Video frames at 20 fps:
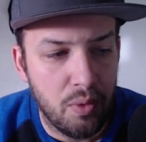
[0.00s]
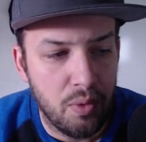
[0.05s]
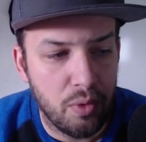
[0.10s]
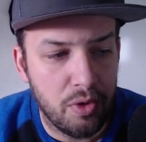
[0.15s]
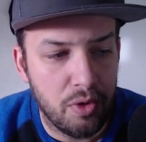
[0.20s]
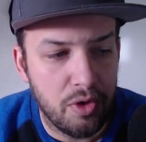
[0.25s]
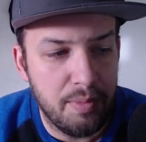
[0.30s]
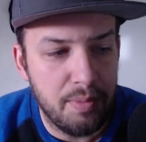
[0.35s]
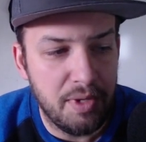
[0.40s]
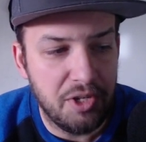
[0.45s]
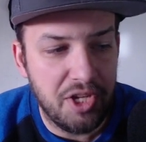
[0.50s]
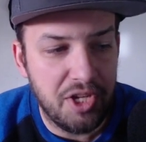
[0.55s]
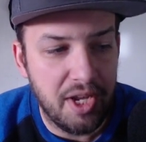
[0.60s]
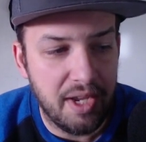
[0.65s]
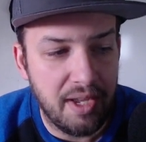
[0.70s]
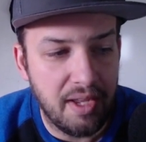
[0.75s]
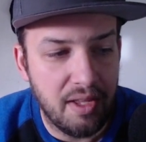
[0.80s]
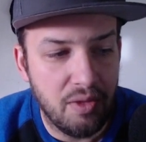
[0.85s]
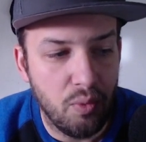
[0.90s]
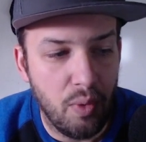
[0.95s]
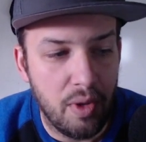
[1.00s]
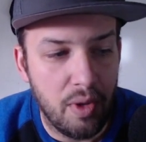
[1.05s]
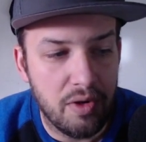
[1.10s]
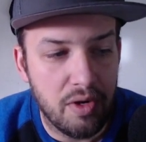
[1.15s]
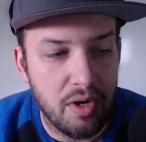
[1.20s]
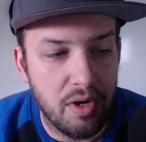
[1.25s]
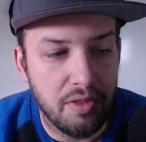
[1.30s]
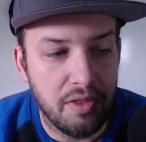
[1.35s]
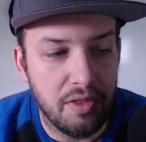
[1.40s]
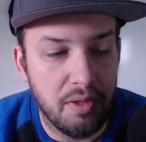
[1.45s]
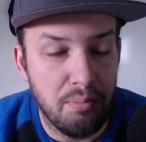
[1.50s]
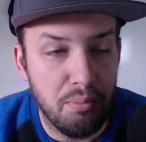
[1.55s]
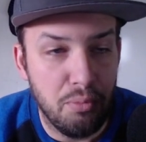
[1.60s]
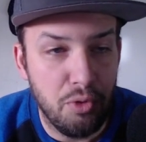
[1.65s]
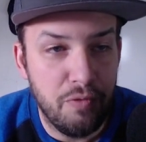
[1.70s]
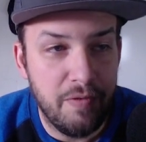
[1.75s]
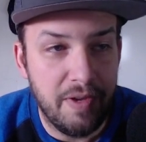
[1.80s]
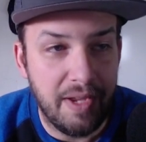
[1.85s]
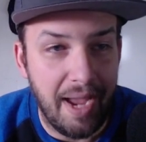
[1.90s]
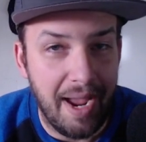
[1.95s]
We're going to be checking whether or not the
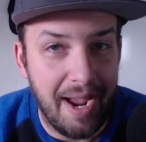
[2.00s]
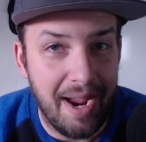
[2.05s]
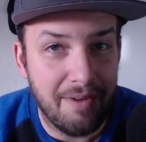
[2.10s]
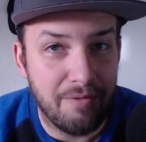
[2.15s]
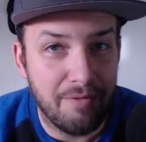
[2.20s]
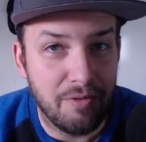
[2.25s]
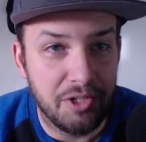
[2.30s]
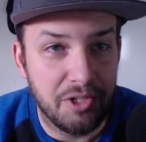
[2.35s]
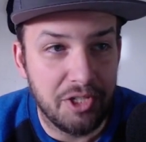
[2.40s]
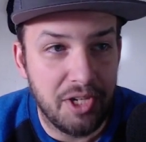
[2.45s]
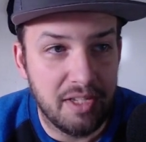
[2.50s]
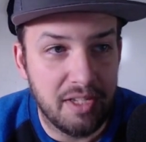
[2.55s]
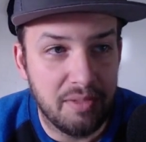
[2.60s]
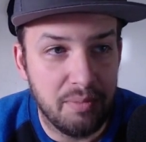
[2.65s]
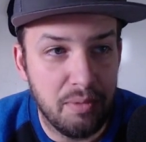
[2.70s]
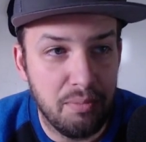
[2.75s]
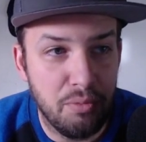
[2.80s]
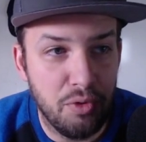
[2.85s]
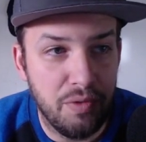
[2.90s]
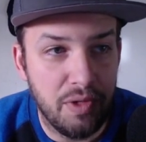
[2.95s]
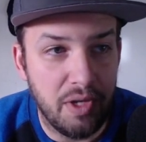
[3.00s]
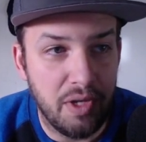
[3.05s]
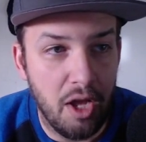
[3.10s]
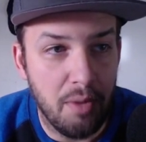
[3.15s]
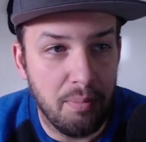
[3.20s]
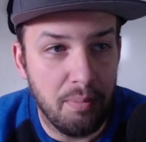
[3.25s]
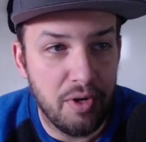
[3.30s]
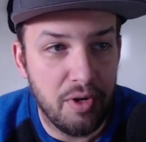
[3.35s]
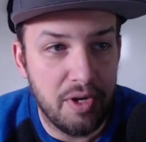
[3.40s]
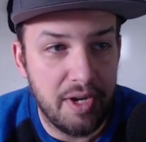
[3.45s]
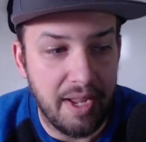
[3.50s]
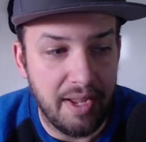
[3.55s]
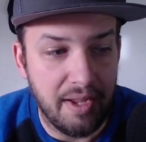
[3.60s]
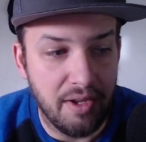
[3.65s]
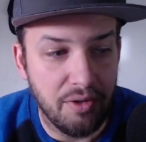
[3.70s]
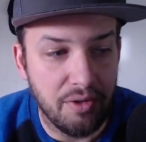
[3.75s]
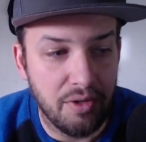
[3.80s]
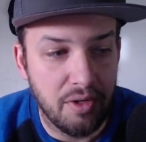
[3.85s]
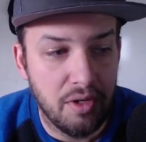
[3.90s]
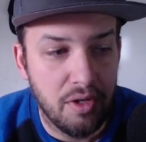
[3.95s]
moving average has been moving up or
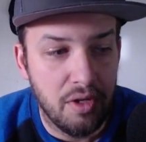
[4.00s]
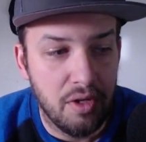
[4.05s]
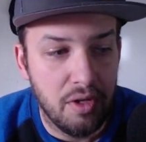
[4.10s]
down